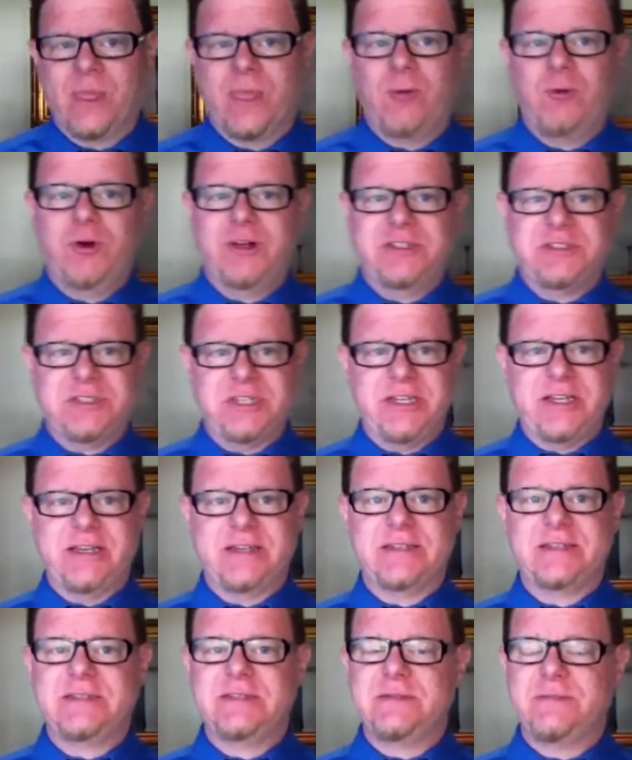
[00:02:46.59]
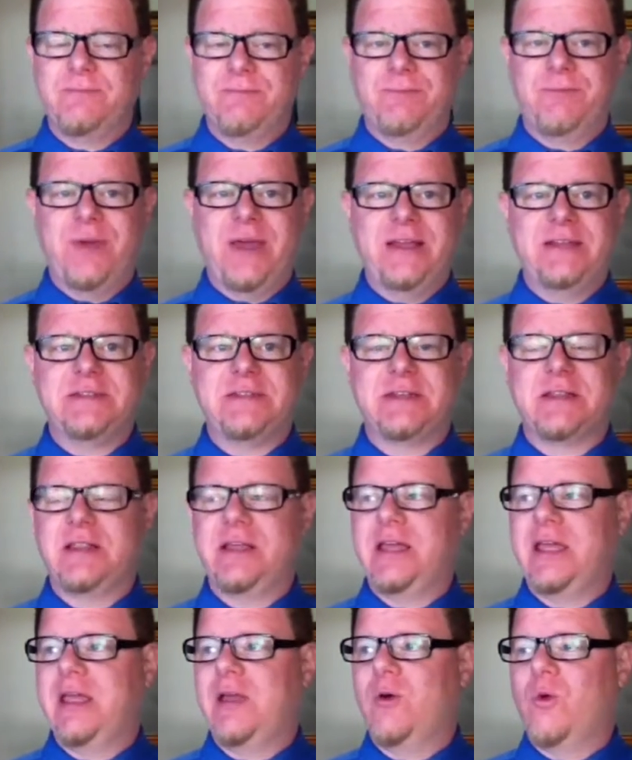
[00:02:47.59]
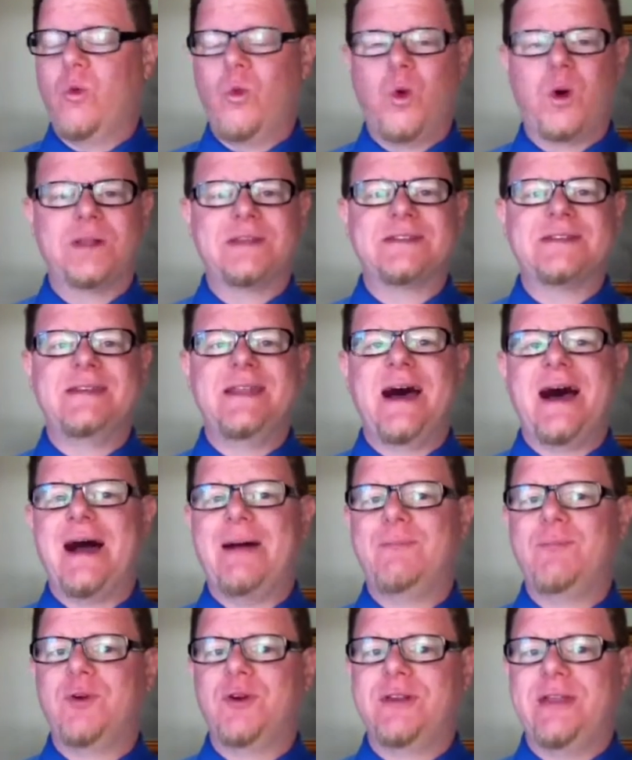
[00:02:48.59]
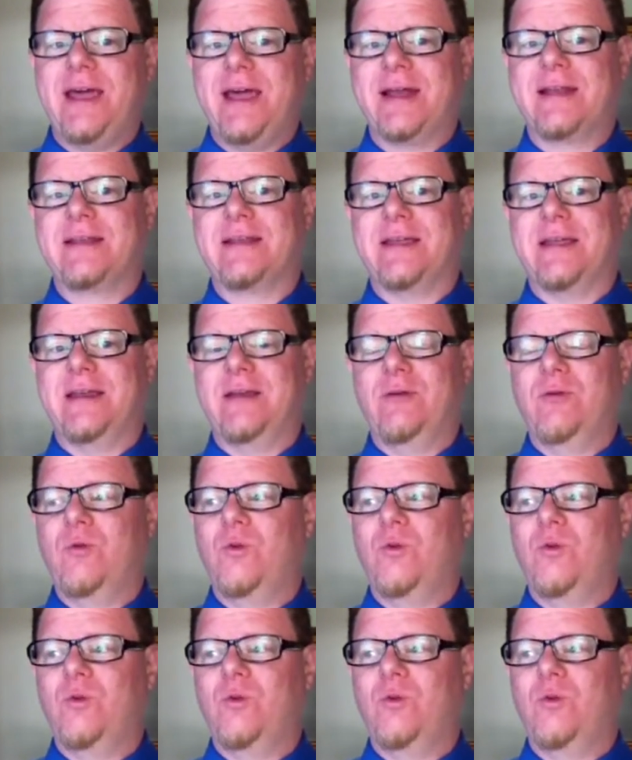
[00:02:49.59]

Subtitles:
Which is basically what's not protected.